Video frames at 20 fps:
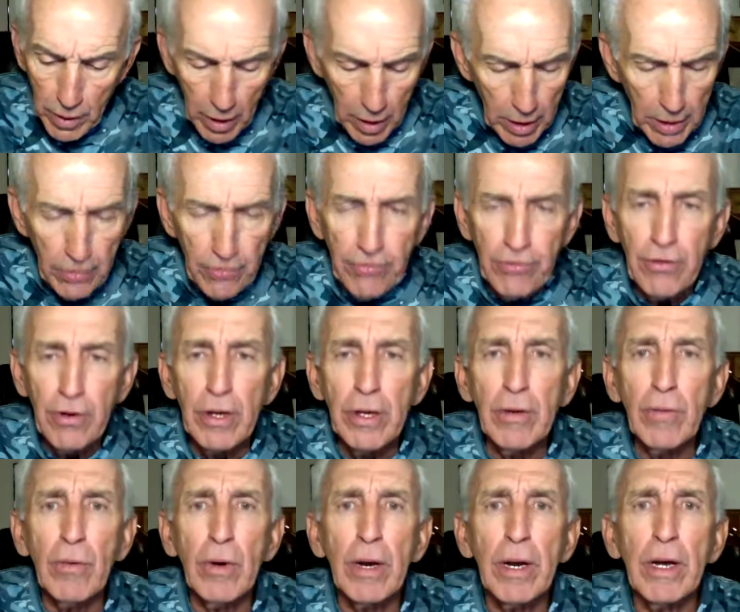let's see
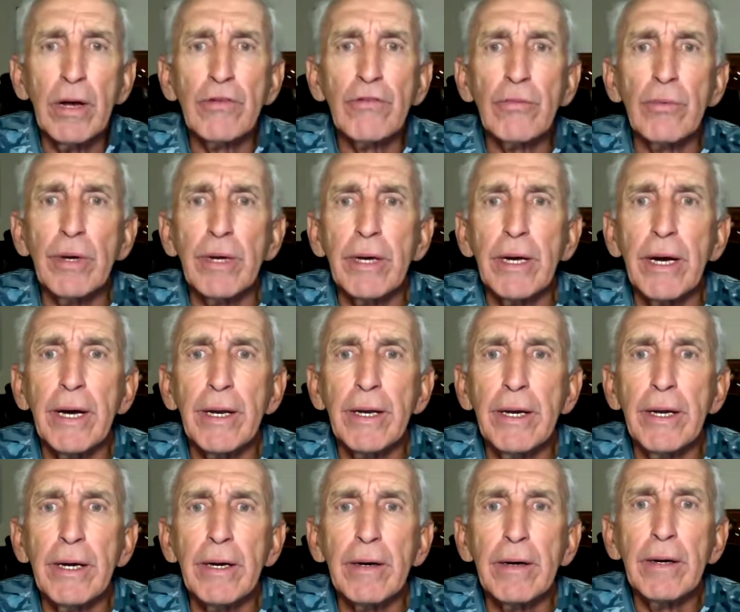what else we got
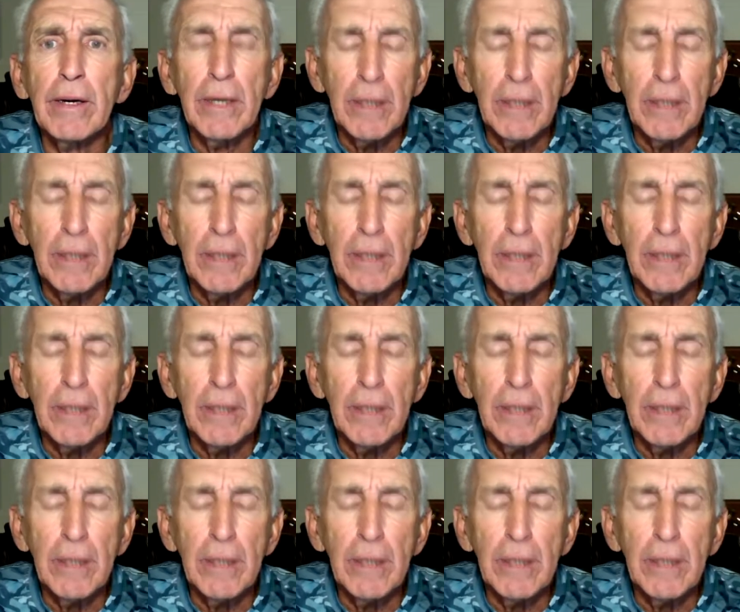here.